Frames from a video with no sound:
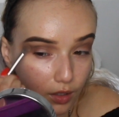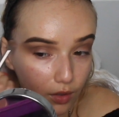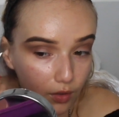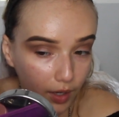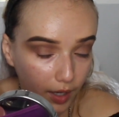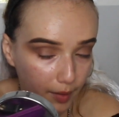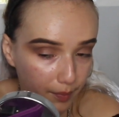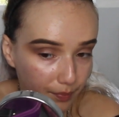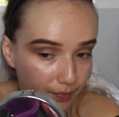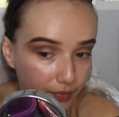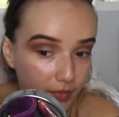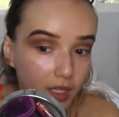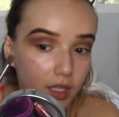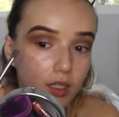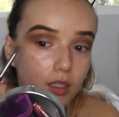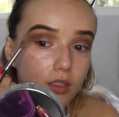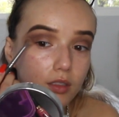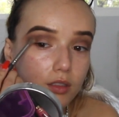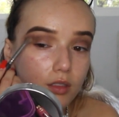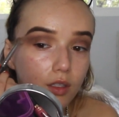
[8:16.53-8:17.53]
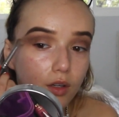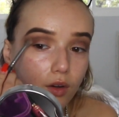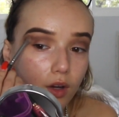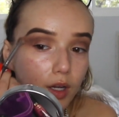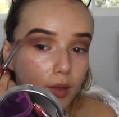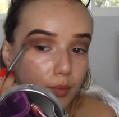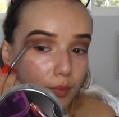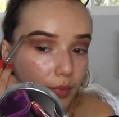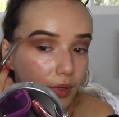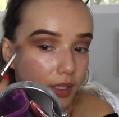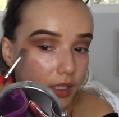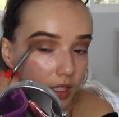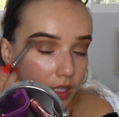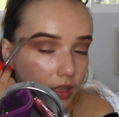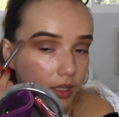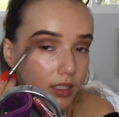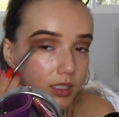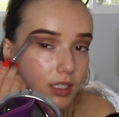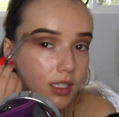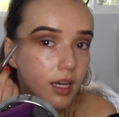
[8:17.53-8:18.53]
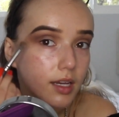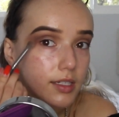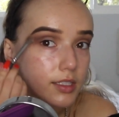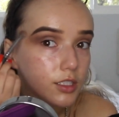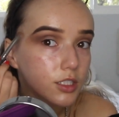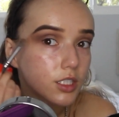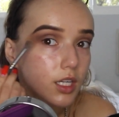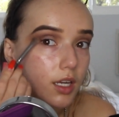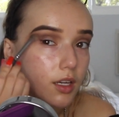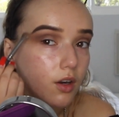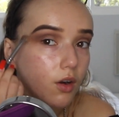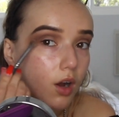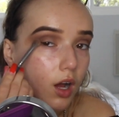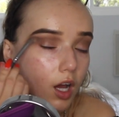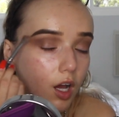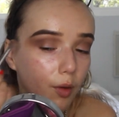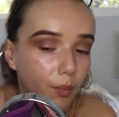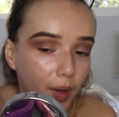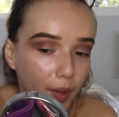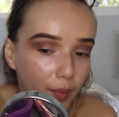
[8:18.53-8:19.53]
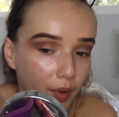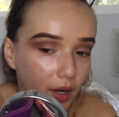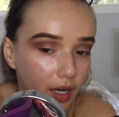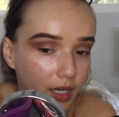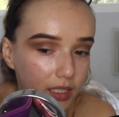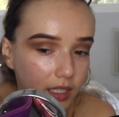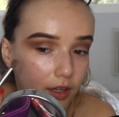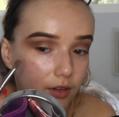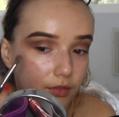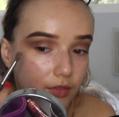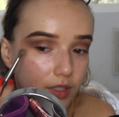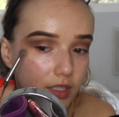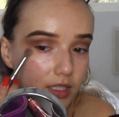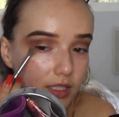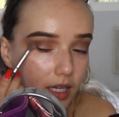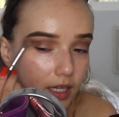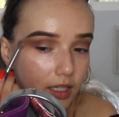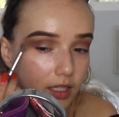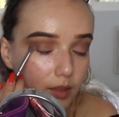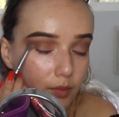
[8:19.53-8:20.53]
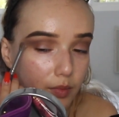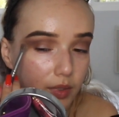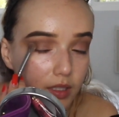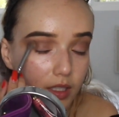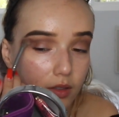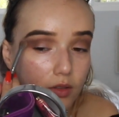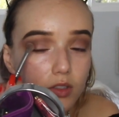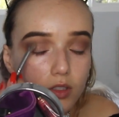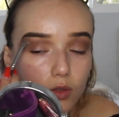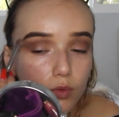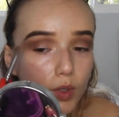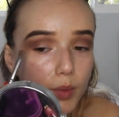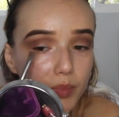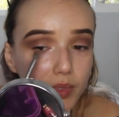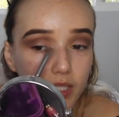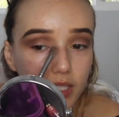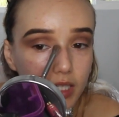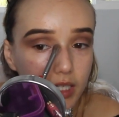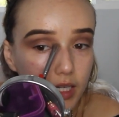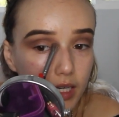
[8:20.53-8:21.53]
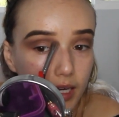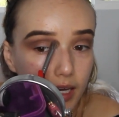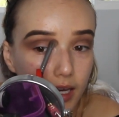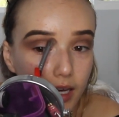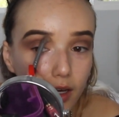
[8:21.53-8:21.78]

Okay, so I'm bringing this eyeshadow up. I brought it down for a second, but that was a whoopsie.